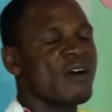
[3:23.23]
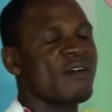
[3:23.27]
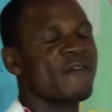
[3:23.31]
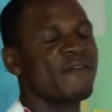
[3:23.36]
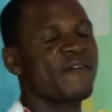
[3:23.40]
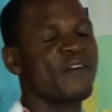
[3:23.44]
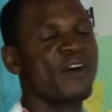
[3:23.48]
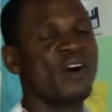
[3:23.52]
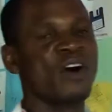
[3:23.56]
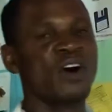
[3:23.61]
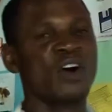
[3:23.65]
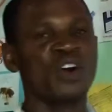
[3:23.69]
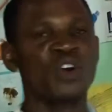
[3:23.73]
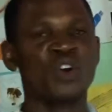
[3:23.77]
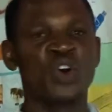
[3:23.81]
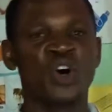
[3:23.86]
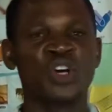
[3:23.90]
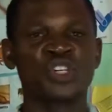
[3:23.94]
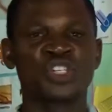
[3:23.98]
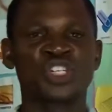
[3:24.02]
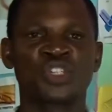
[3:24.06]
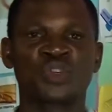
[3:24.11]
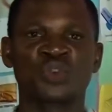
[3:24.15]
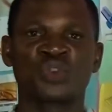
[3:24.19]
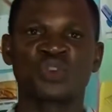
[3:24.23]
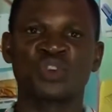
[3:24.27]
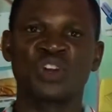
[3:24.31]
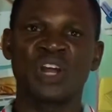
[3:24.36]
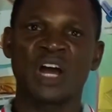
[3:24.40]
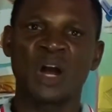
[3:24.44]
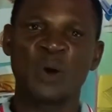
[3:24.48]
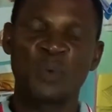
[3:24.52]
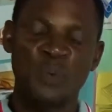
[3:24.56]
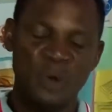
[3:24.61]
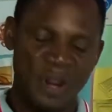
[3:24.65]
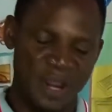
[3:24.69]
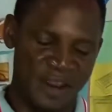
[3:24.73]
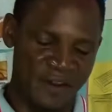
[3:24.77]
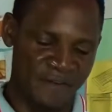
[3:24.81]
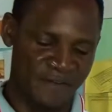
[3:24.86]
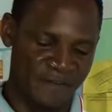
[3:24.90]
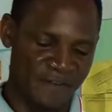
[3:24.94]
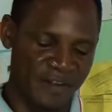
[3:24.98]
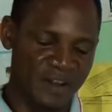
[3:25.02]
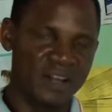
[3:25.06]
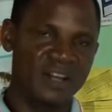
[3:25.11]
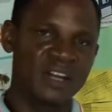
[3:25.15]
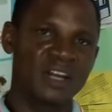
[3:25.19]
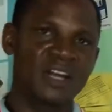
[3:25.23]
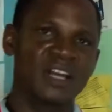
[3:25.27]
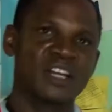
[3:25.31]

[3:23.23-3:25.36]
For longitudinal wave,